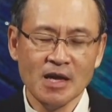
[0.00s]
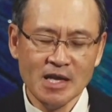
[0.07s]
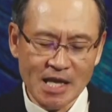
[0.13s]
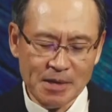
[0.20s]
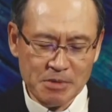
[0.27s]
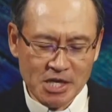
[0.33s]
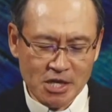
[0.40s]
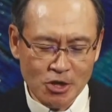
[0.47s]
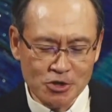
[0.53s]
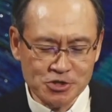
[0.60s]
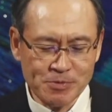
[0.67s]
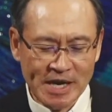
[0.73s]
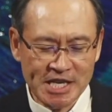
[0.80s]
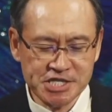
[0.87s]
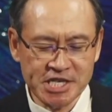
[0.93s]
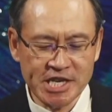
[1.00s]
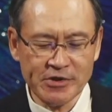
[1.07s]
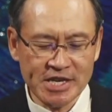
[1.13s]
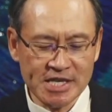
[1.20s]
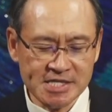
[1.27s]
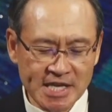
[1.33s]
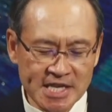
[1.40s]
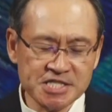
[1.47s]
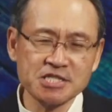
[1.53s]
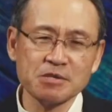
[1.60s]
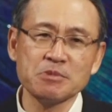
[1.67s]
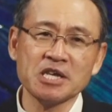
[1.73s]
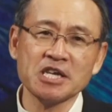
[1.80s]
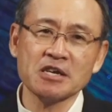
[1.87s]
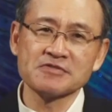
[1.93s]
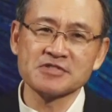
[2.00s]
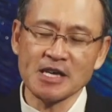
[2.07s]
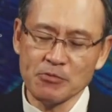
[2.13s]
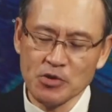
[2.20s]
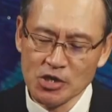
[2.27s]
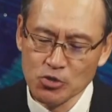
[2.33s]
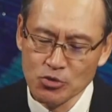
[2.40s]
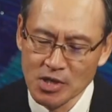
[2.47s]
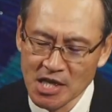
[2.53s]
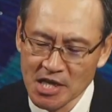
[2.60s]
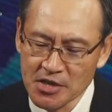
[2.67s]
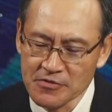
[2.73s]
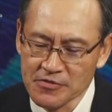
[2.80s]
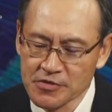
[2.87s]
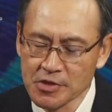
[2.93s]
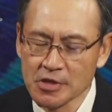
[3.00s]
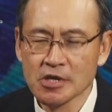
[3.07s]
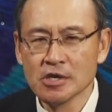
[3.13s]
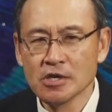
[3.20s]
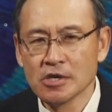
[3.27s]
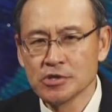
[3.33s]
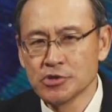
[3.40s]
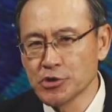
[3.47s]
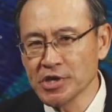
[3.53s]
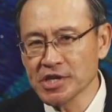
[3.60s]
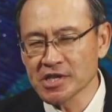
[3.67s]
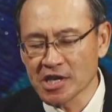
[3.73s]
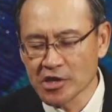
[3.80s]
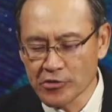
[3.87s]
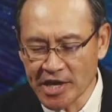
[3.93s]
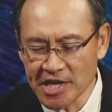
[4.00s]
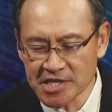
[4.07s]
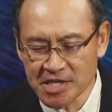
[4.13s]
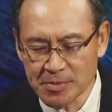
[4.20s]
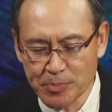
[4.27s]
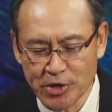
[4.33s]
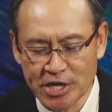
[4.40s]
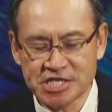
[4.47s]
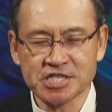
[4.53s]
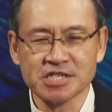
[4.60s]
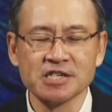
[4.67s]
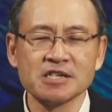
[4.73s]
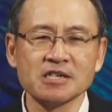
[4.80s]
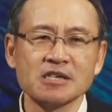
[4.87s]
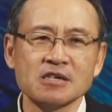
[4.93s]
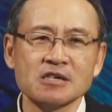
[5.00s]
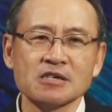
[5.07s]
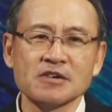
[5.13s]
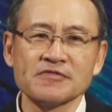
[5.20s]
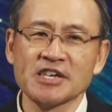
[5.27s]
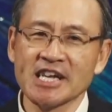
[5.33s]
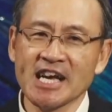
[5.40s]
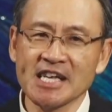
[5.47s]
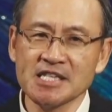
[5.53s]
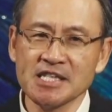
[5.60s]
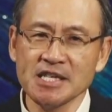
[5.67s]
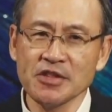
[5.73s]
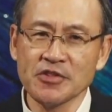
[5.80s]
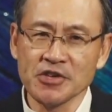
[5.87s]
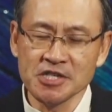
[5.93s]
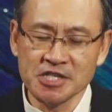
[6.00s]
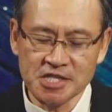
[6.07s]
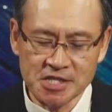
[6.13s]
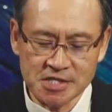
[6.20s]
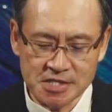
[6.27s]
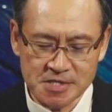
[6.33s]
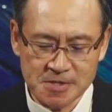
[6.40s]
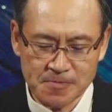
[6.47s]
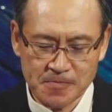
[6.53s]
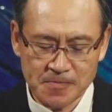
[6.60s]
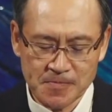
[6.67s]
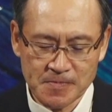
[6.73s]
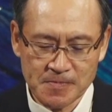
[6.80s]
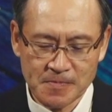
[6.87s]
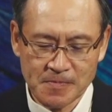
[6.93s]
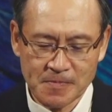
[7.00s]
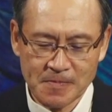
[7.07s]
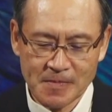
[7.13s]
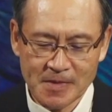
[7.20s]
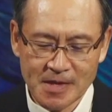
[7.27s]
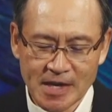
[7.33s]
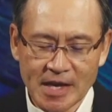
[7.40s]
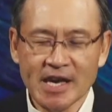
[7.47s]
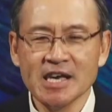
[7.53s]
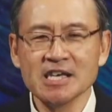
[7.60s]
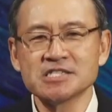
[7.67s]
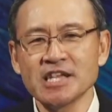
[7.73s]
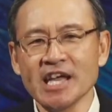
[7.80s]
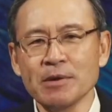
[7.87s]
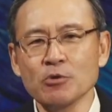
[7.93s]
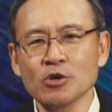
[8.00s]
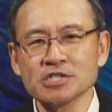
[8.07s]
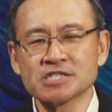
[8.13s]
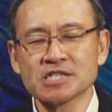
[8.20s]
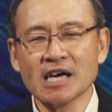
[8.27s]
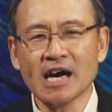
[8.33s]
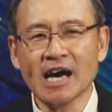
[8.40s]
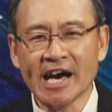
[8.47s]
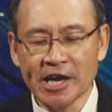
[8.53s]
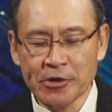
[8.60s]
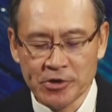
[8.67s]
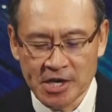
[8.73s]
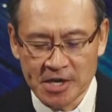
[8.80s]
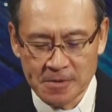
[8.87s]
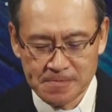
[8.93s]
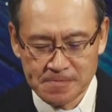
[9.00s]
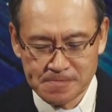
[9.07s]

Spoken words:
Let me close by sharing a testimony of someone who lived during the Great Depression of the 1930s. His name was Ira.